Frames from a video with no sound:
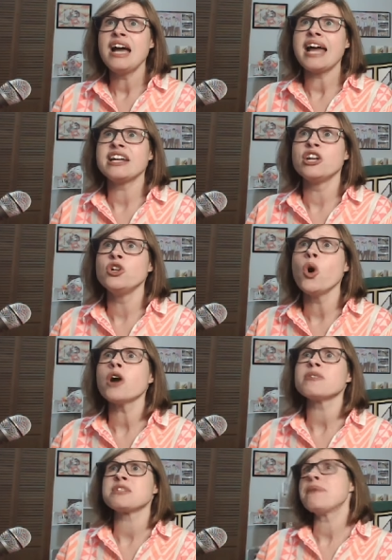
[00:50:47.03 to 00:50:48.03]
and an
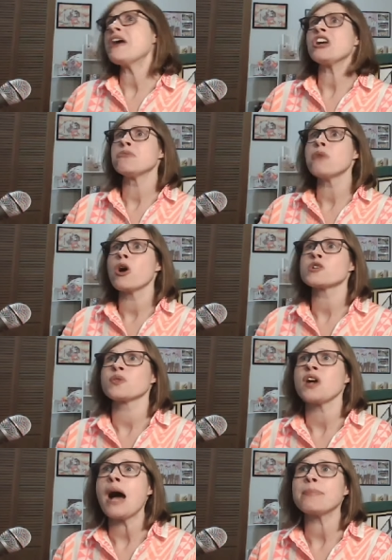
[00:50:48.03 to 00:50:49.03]
enormous barrier marked
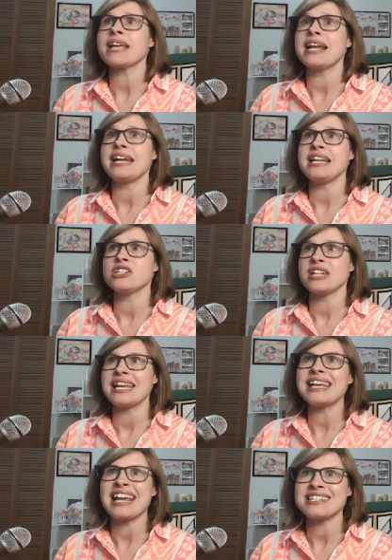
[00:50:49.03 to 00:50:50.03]
with complicated in
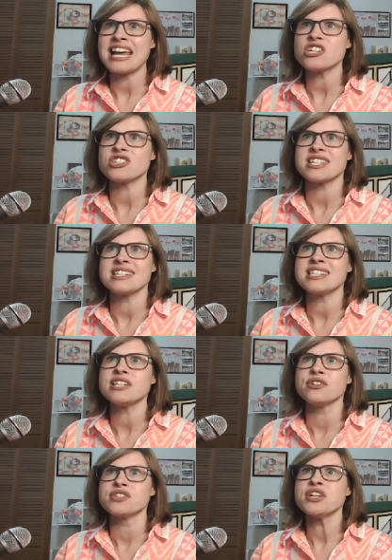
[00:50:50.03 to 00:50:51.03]
incantations and
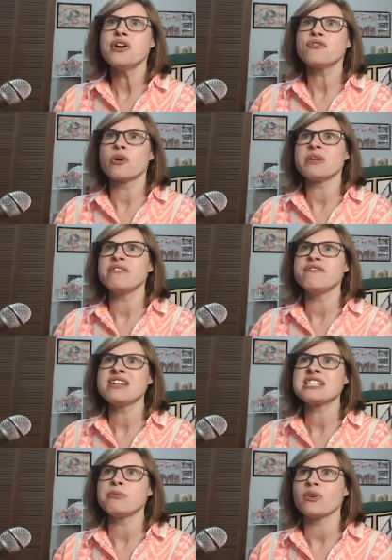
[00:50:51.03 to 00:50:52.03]
seals formed an
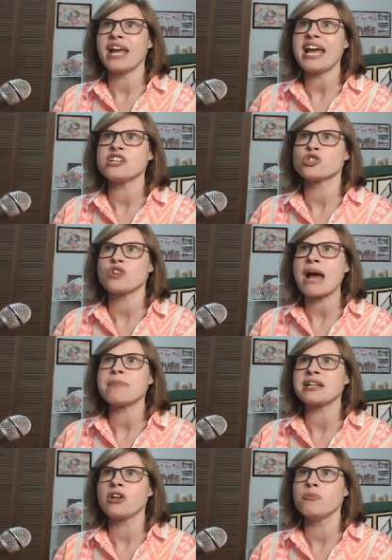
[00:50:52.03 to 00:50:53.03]
invisible cage
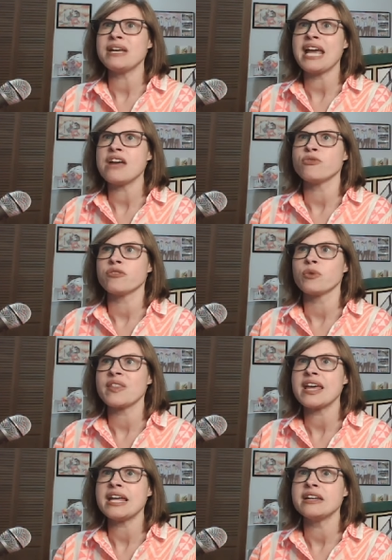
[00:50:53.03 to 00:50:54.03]
trapping Lo Binghe from
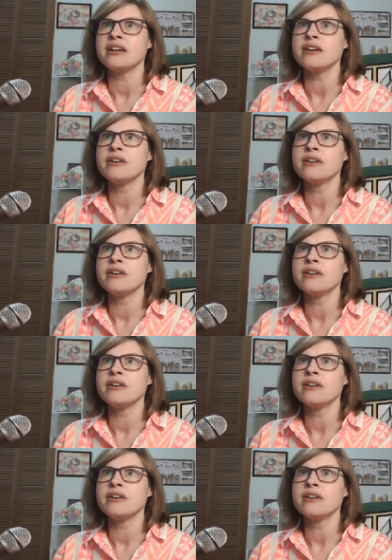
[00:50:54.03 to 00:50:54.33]
within.